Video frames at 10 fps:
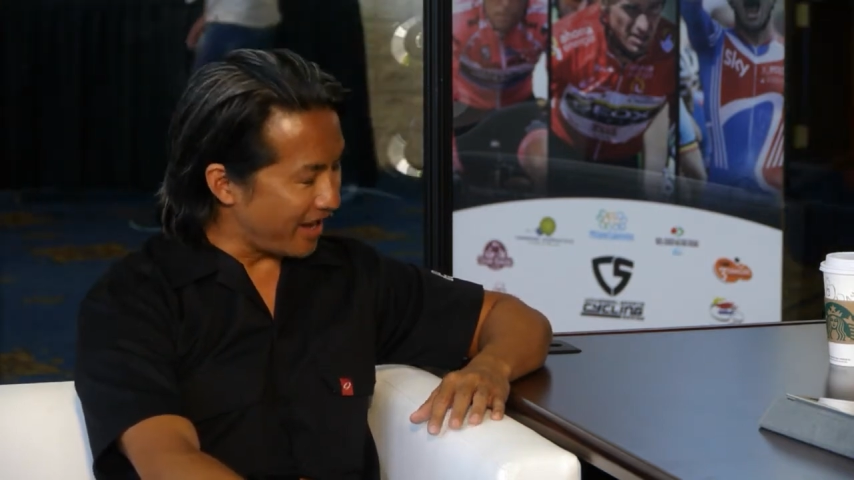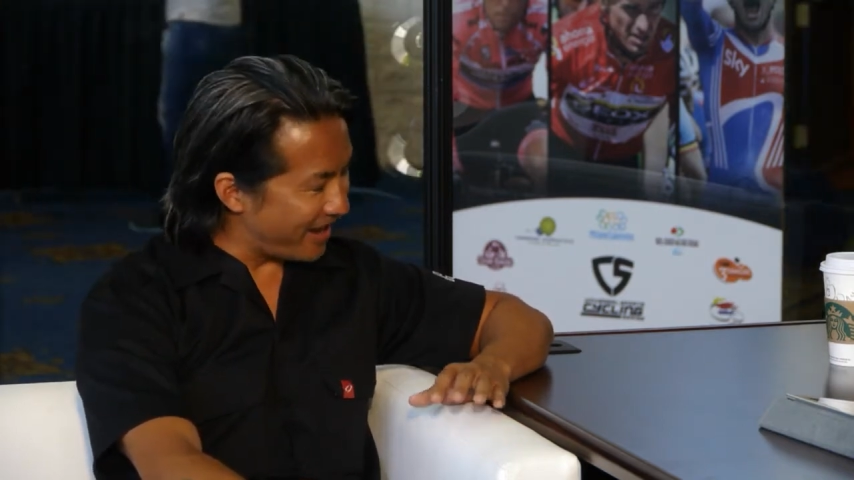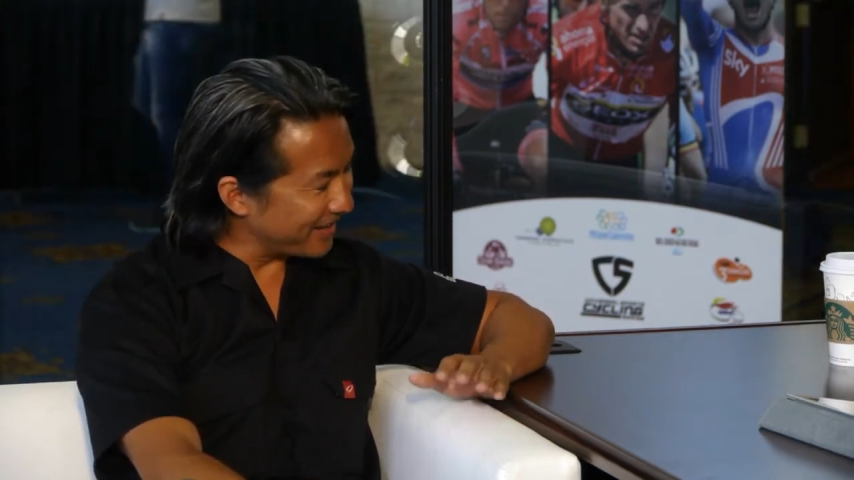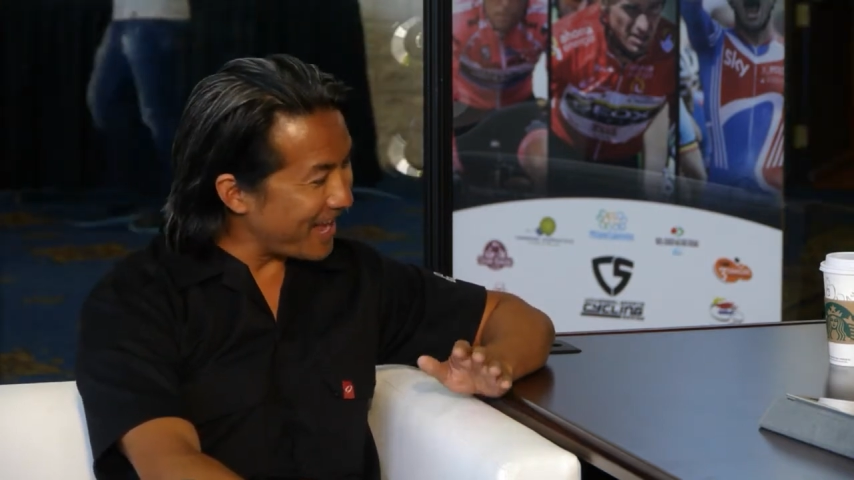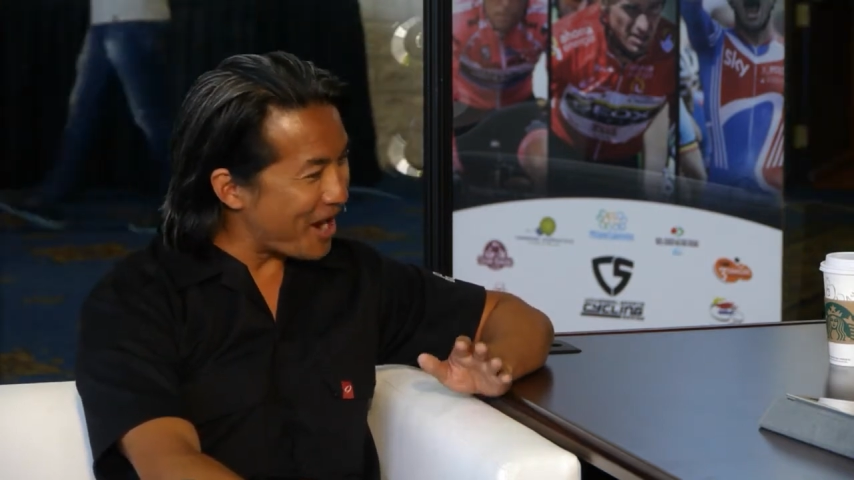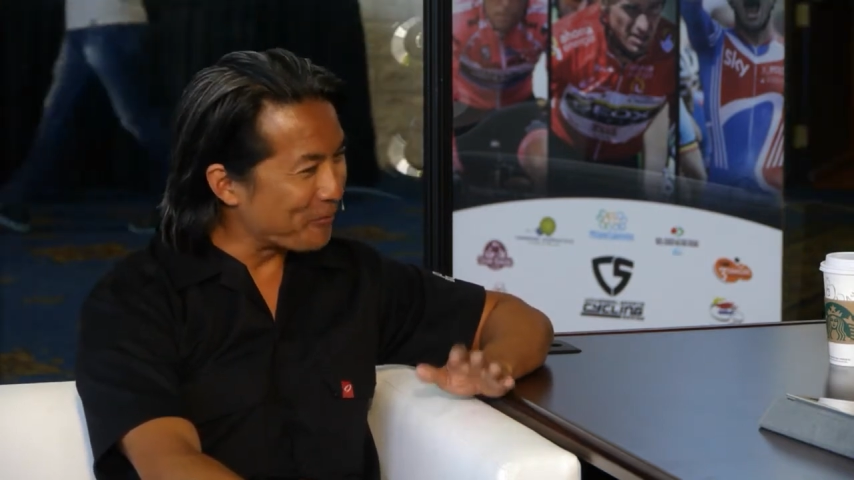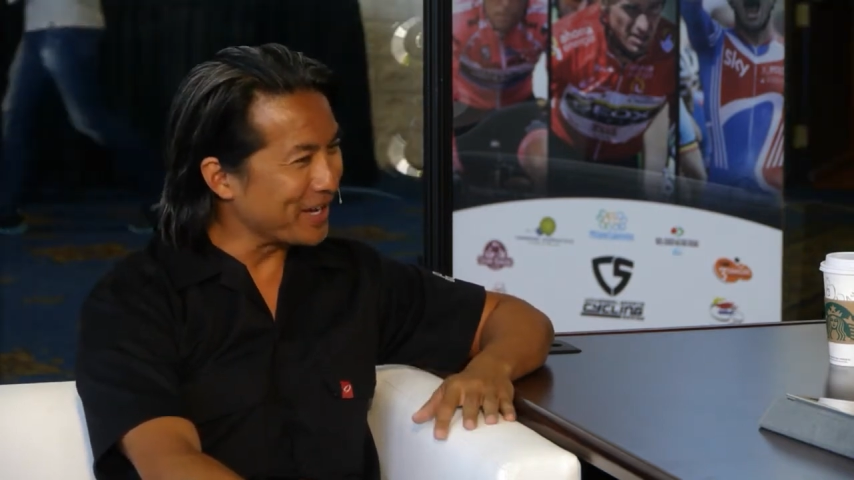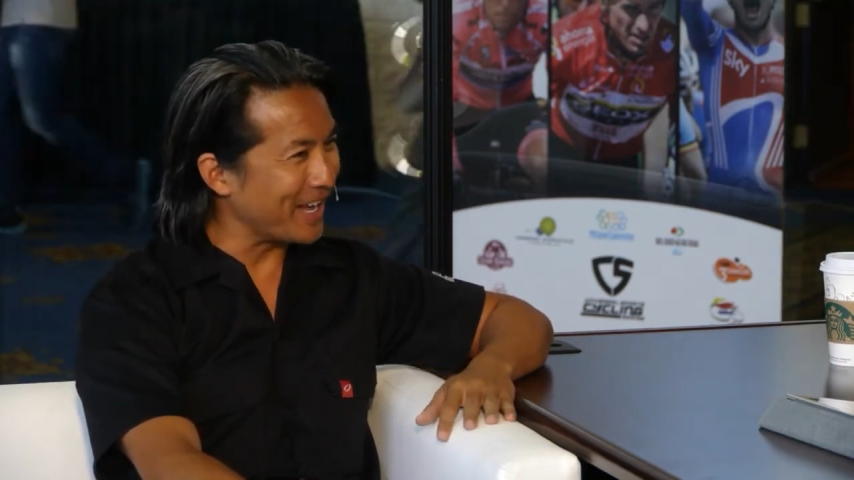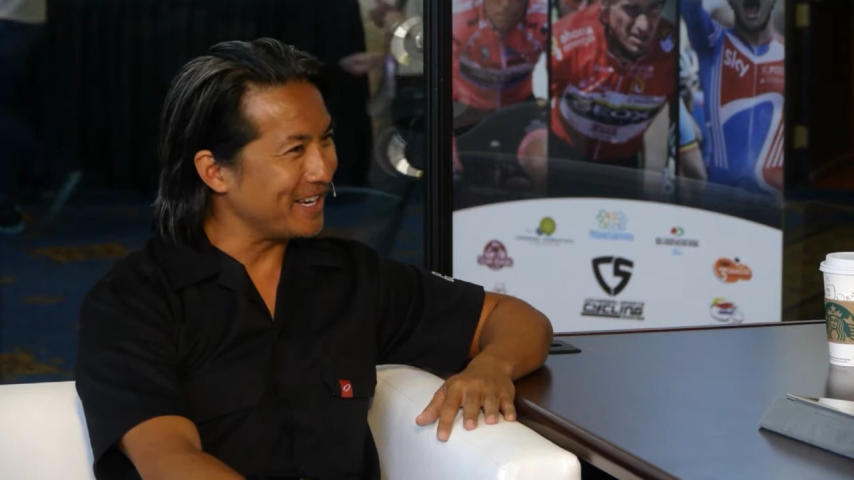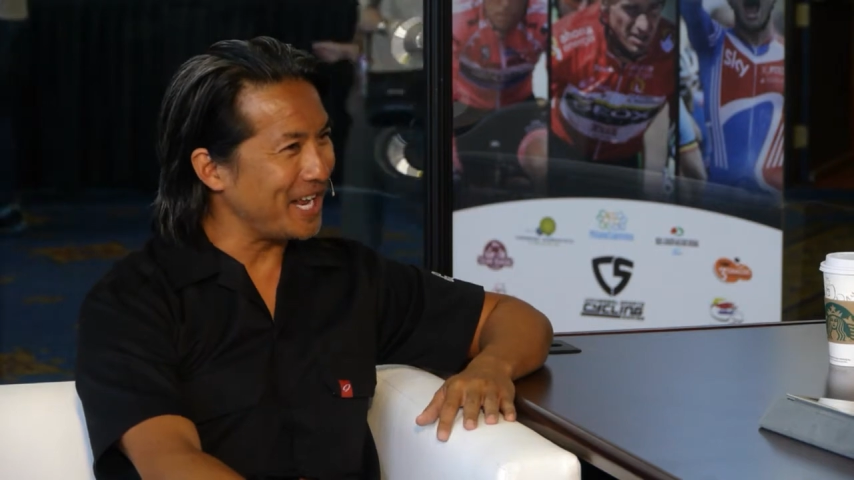Yeah, we
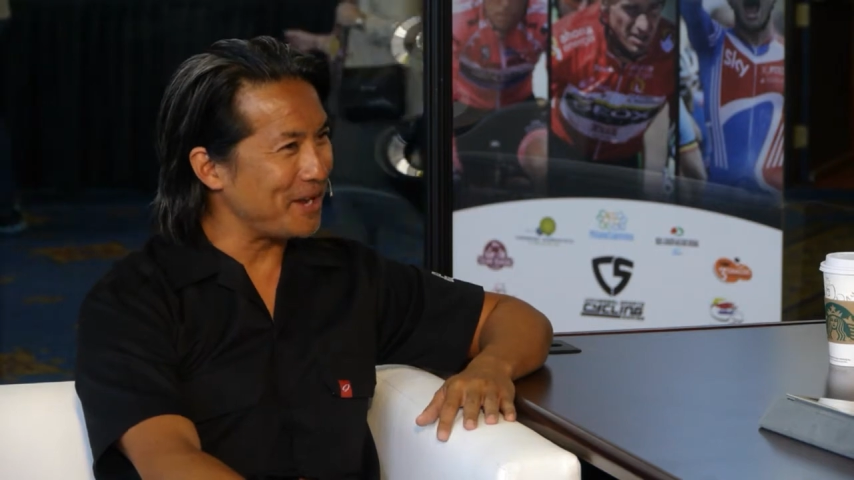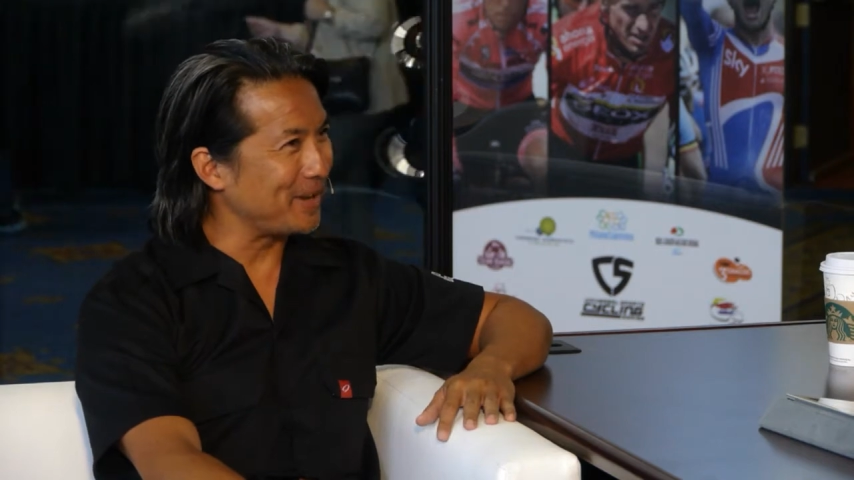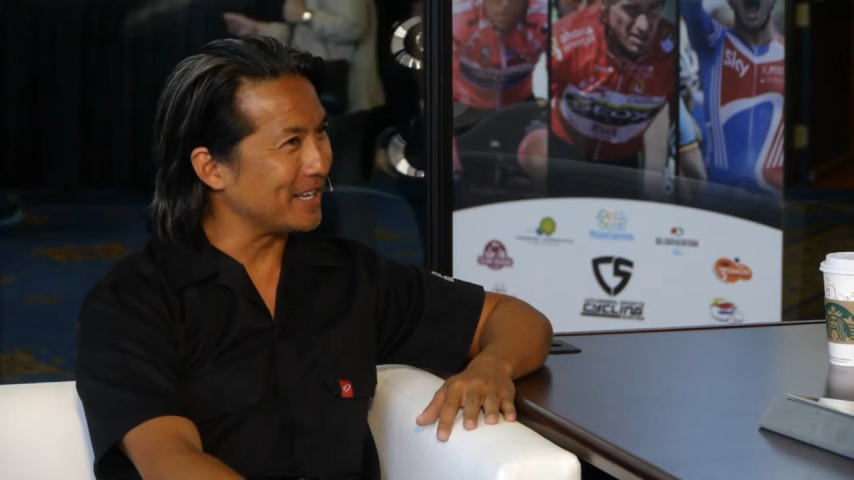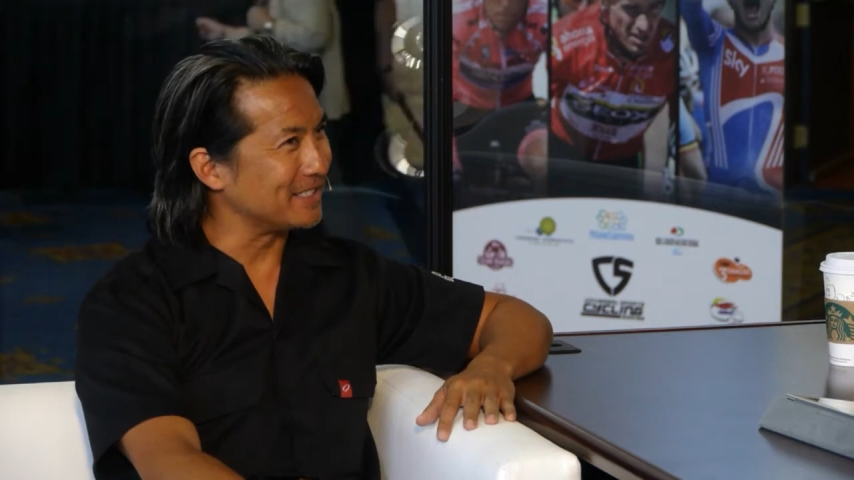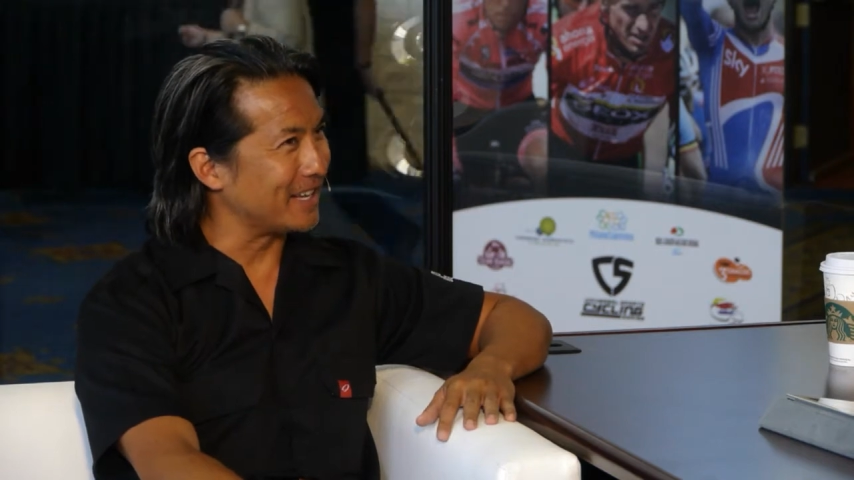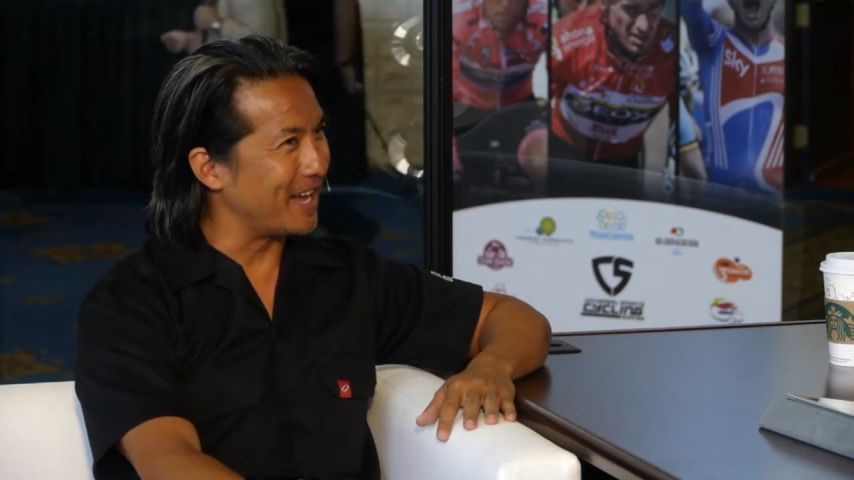got named as